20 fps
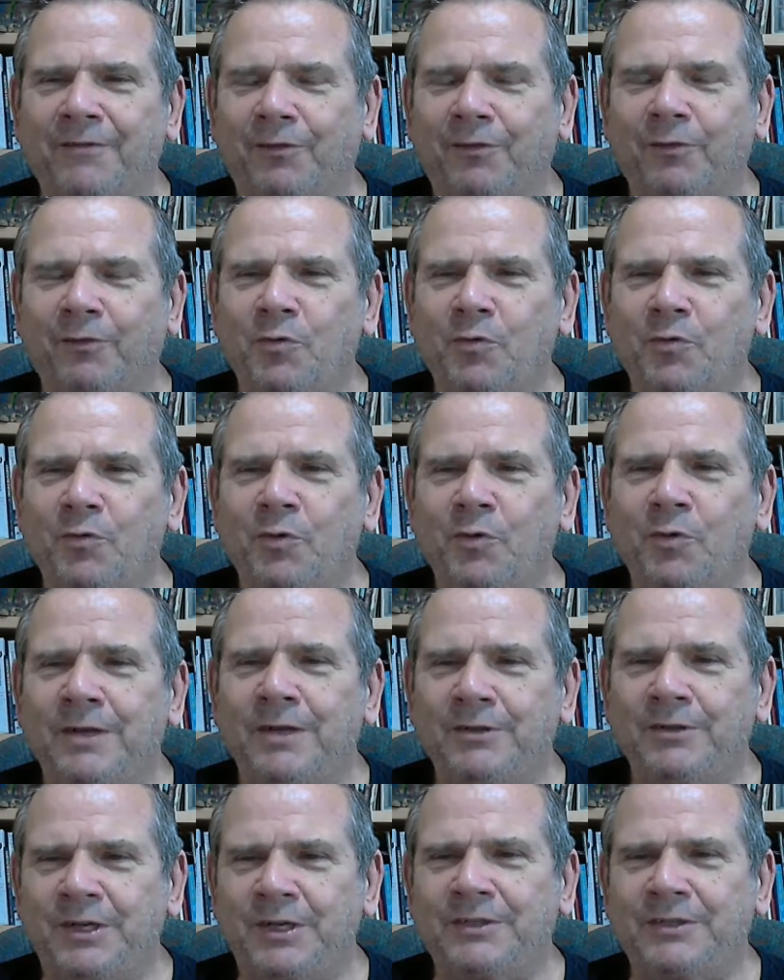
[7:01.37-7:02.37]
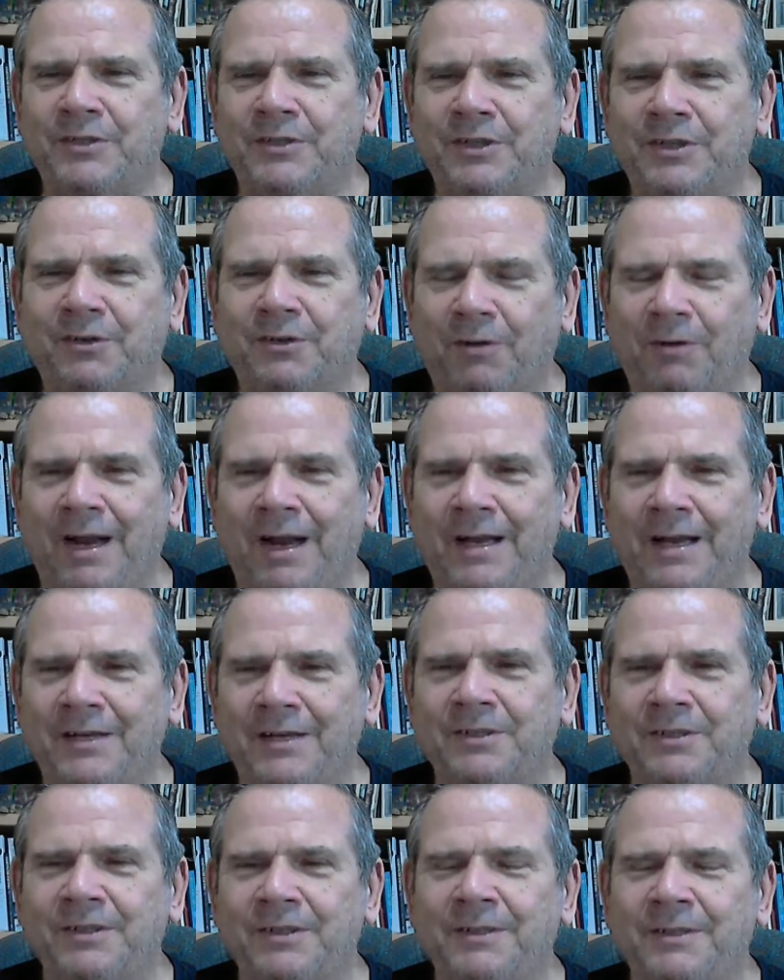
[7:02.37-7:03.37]
through Jesus
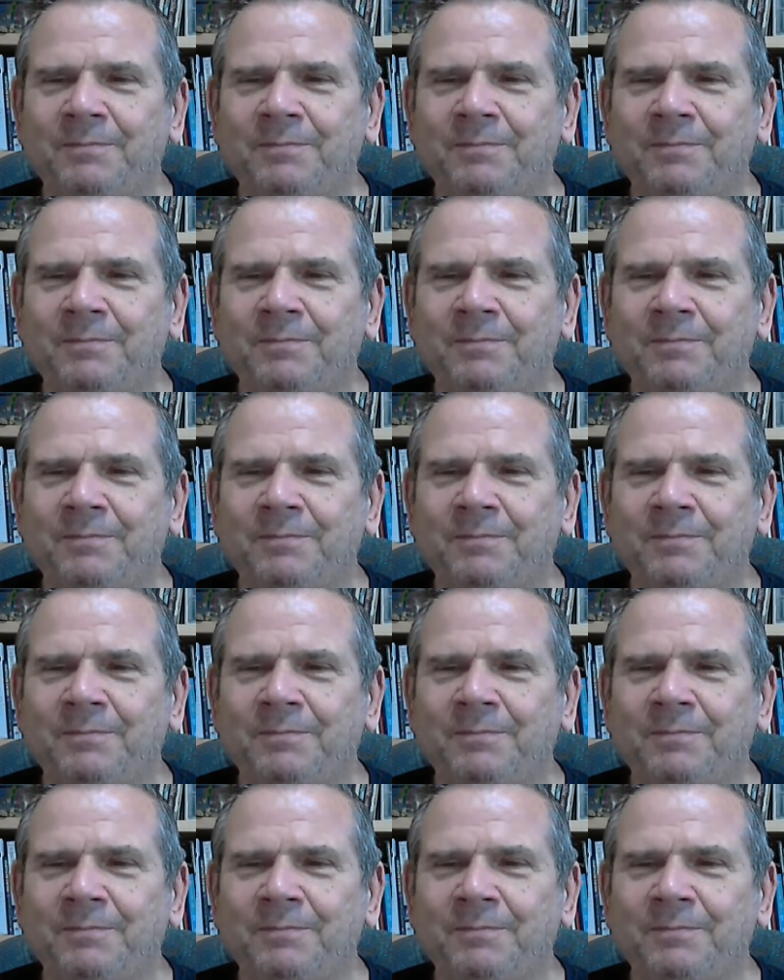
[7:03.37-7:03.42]
Christ